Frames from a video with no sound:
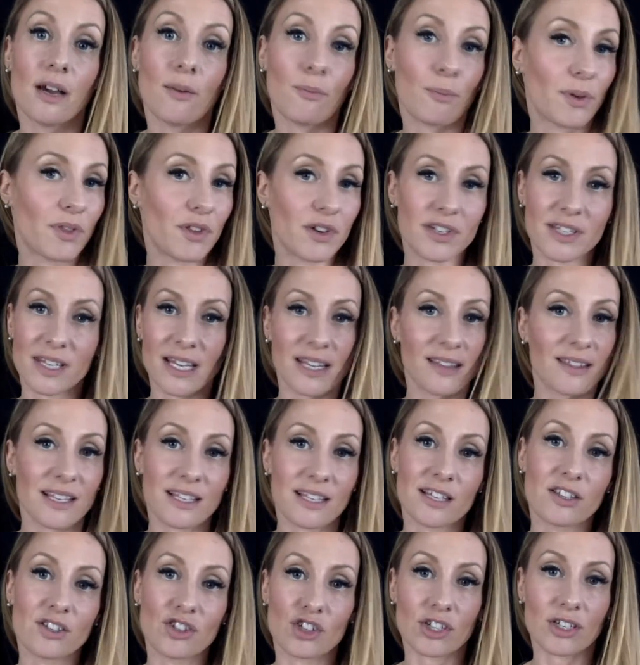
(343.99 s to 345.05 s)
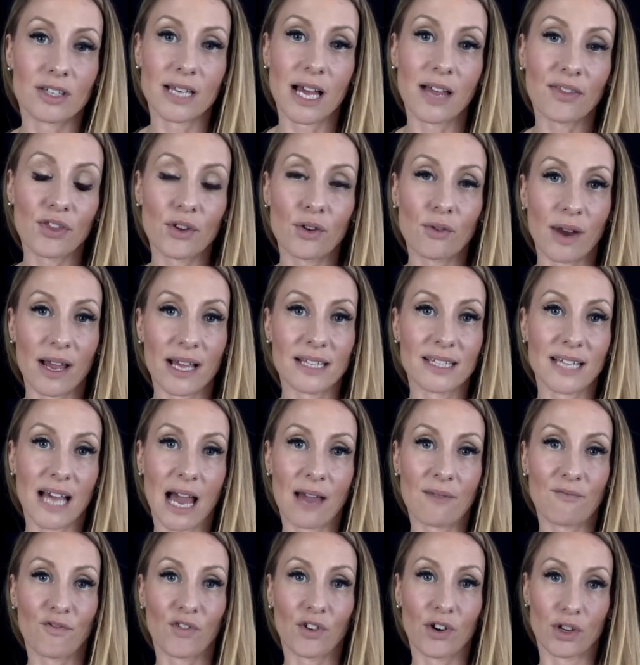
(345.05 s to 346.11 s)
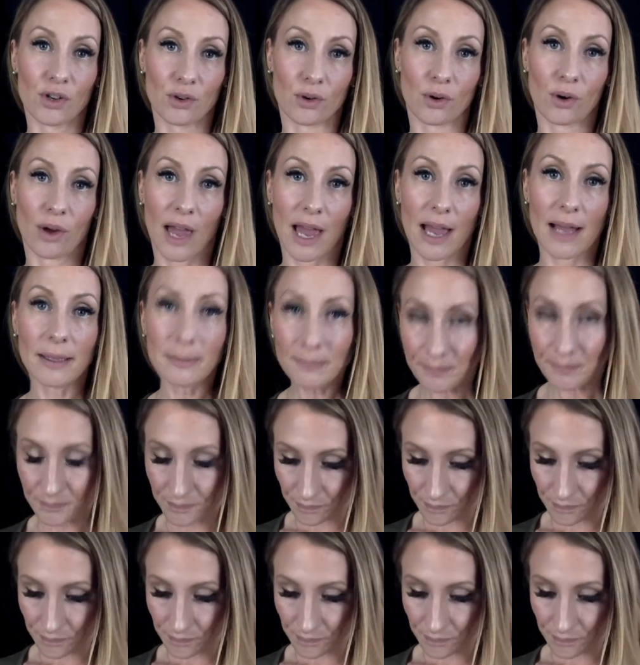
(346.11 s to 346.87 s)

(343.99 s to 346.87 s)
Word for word: but they're saying this is just not the right time for you, okay?